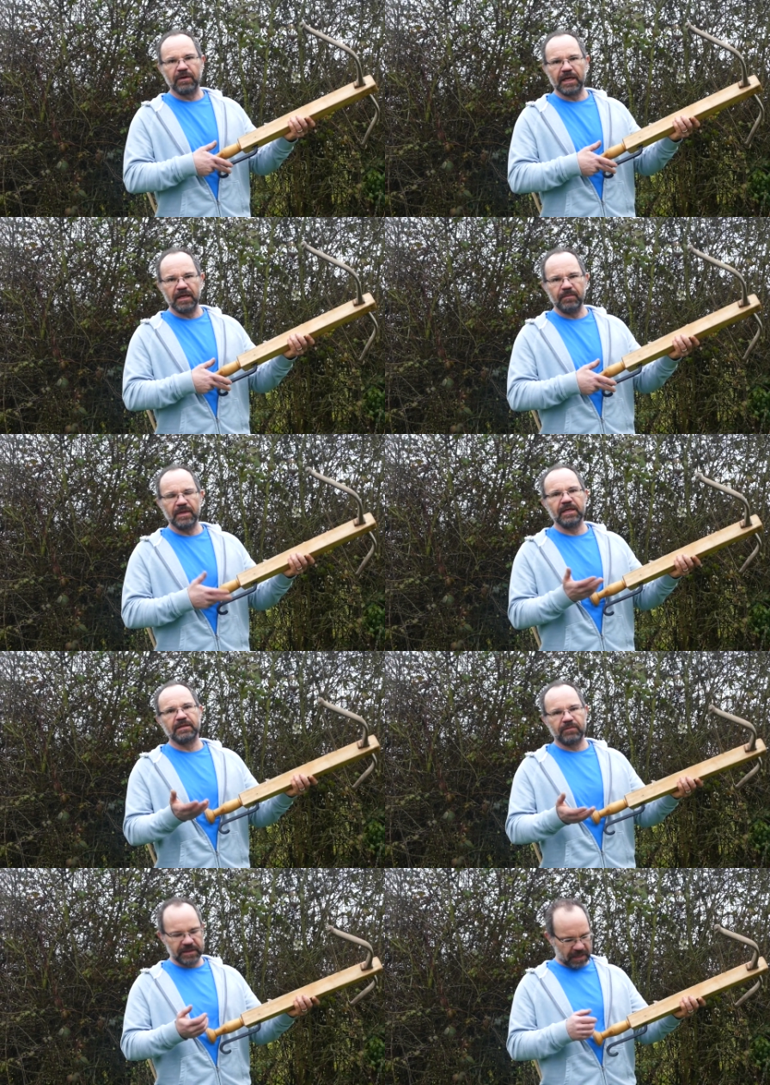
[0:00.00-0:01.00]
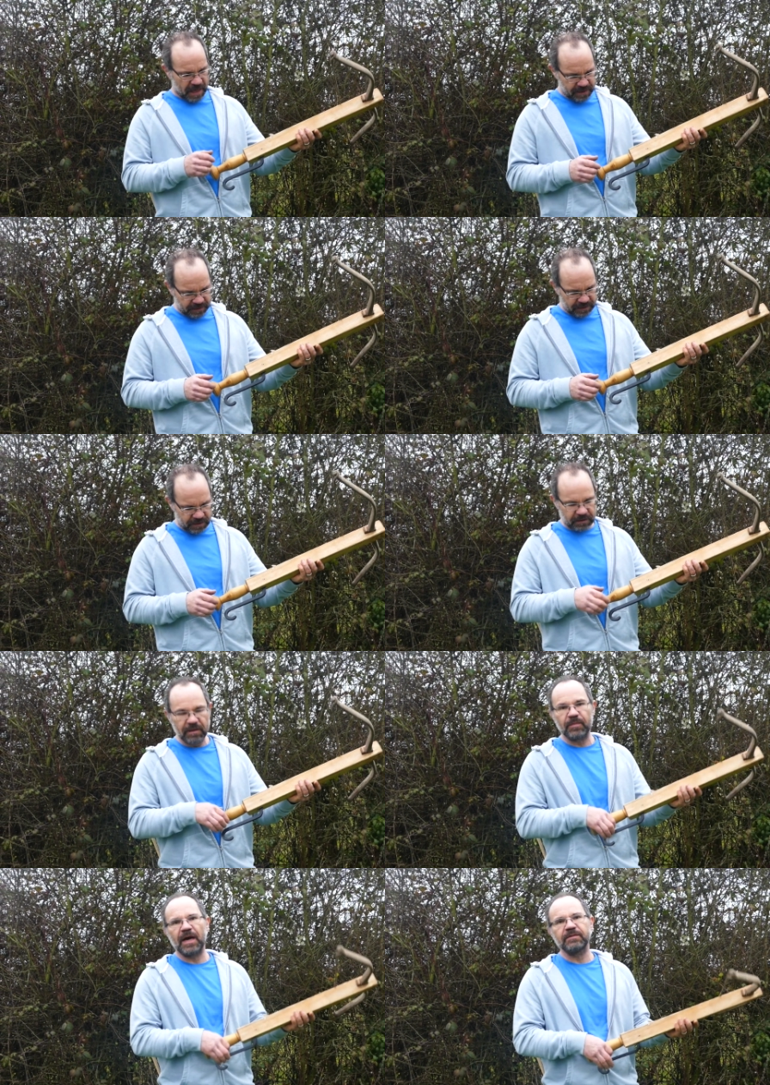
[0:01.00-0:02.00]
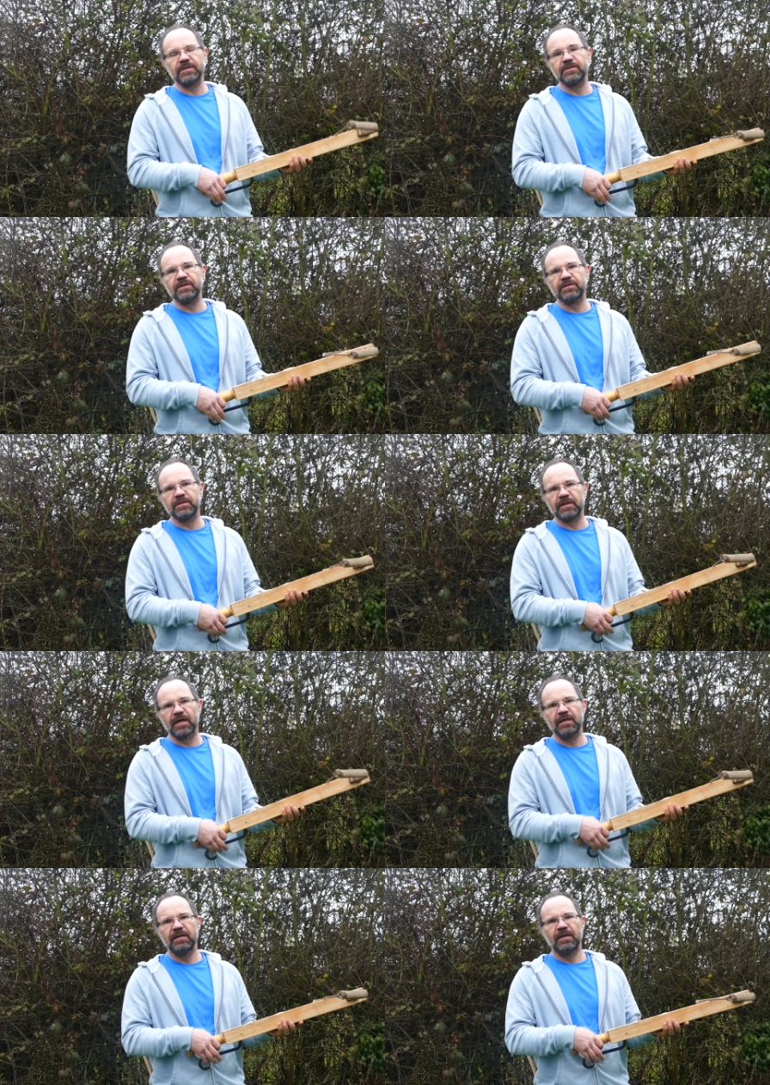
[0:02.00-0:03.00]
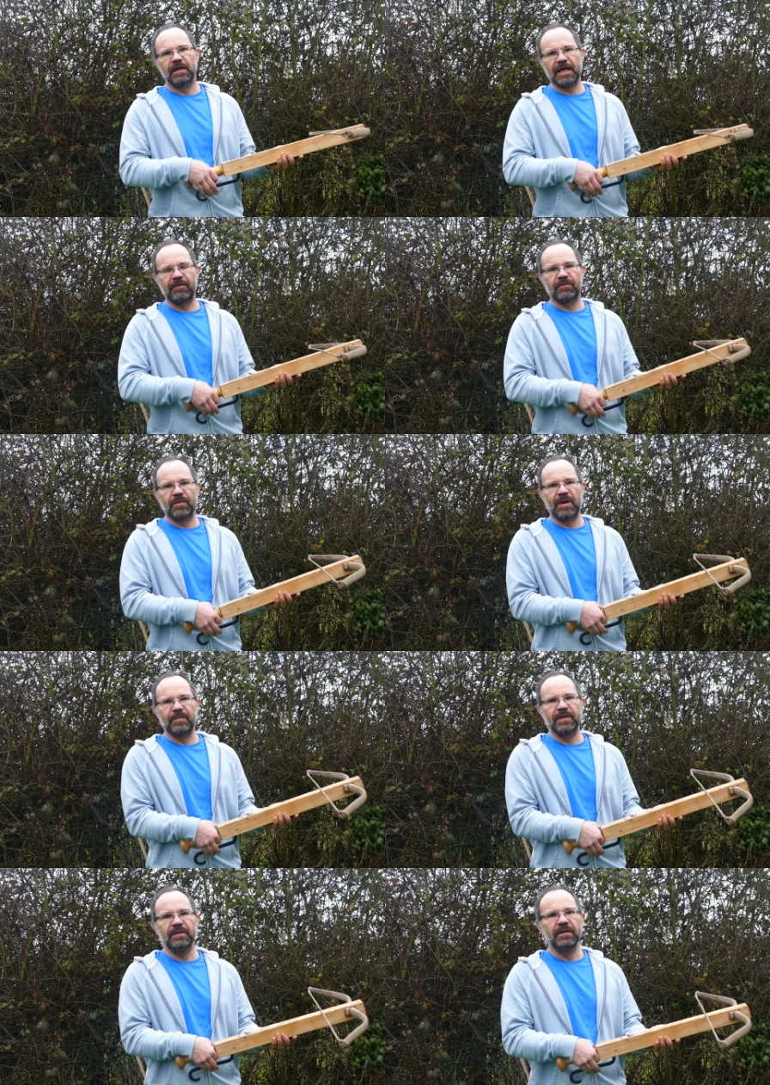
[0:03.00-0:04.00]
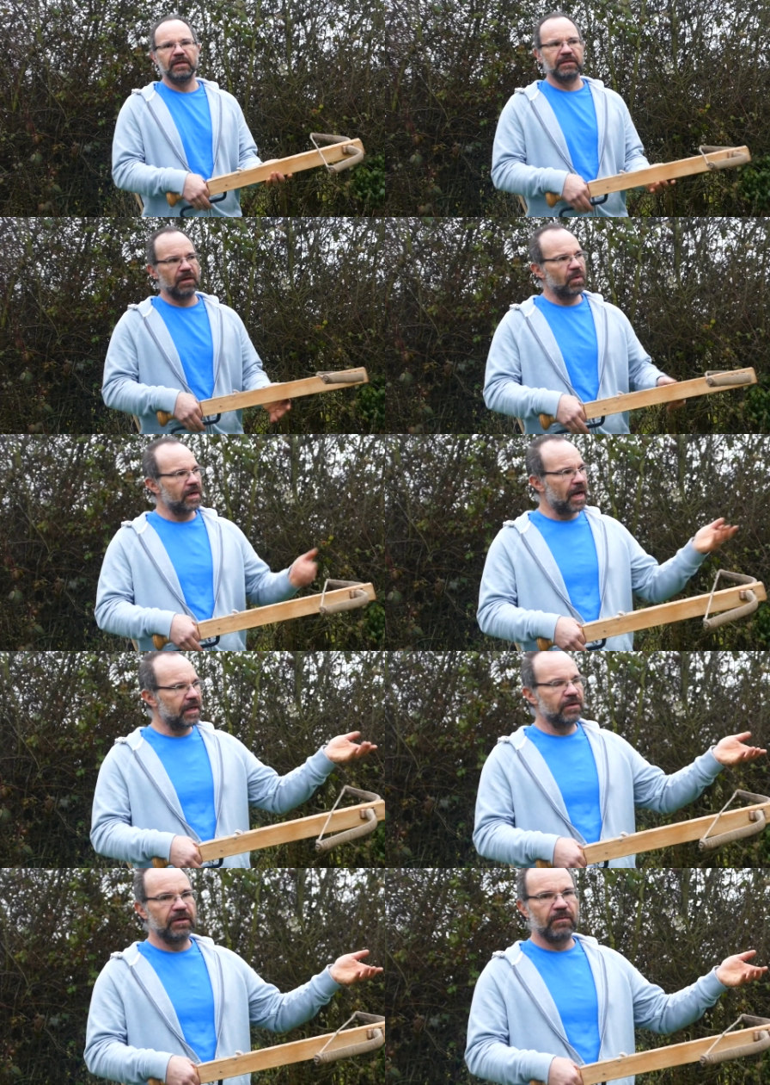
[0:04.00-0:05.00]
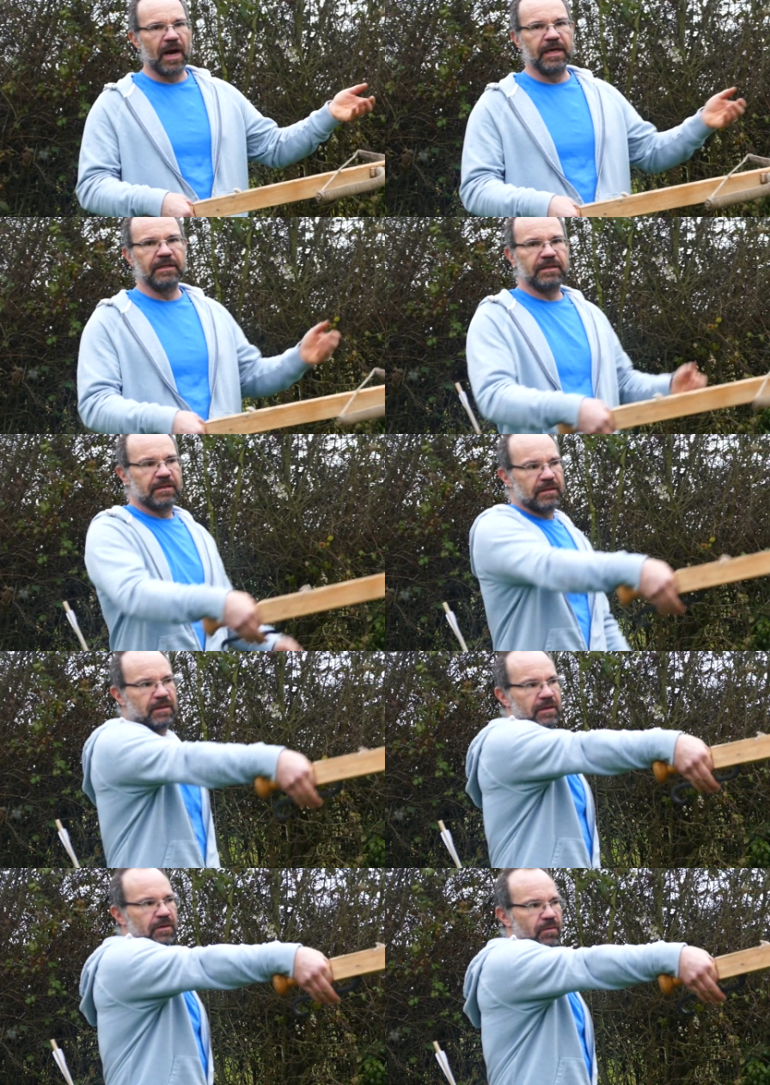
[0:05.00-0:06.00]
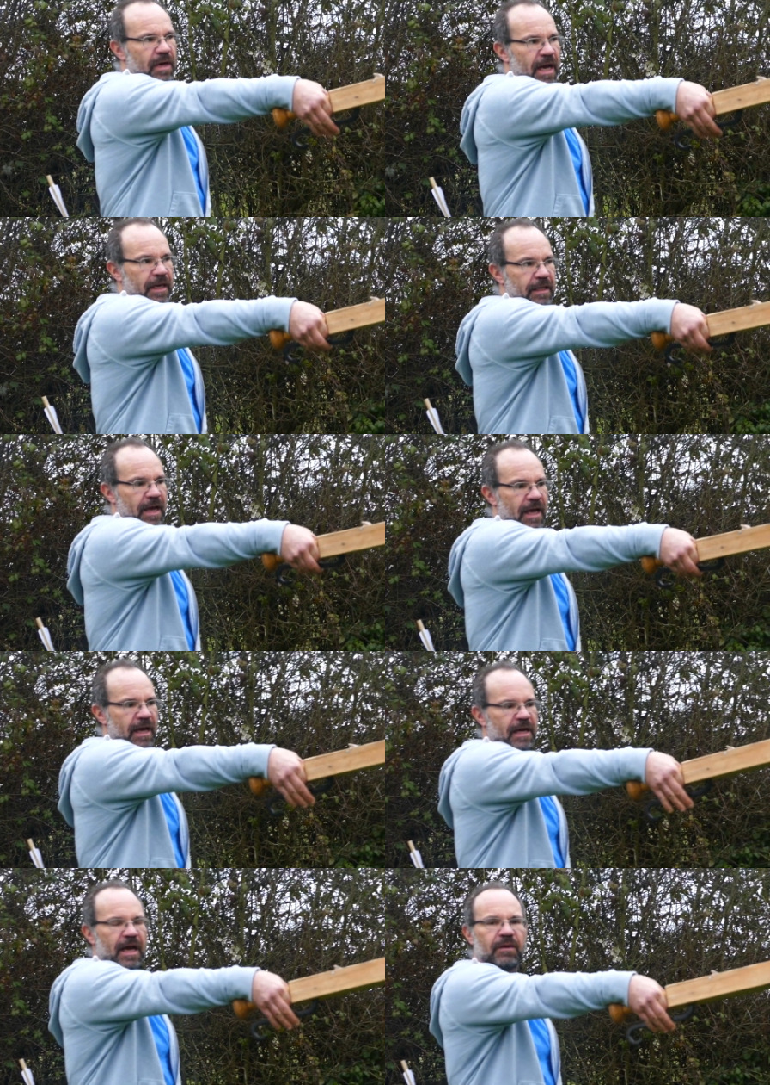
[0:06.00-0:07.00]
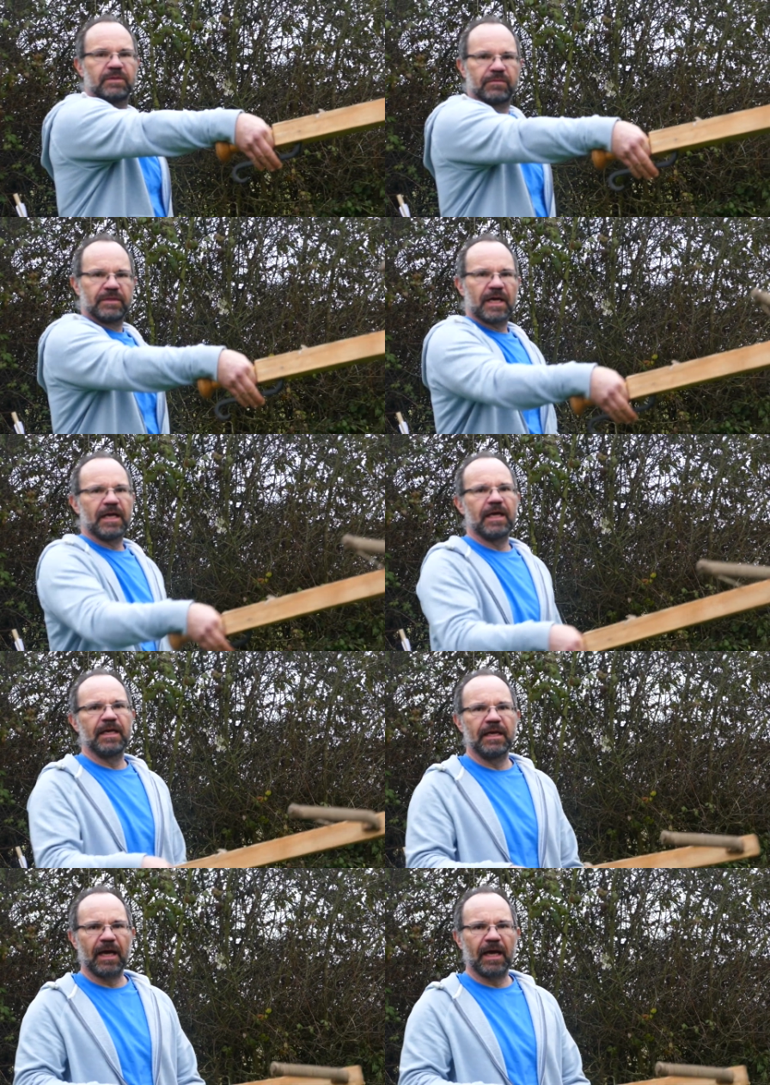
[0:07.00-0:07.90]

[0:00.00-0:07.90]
on here because there is again discussion that perhaps it was used as a cavalry weapon. So one hand on your reins, one hand there, and it helps to retain it in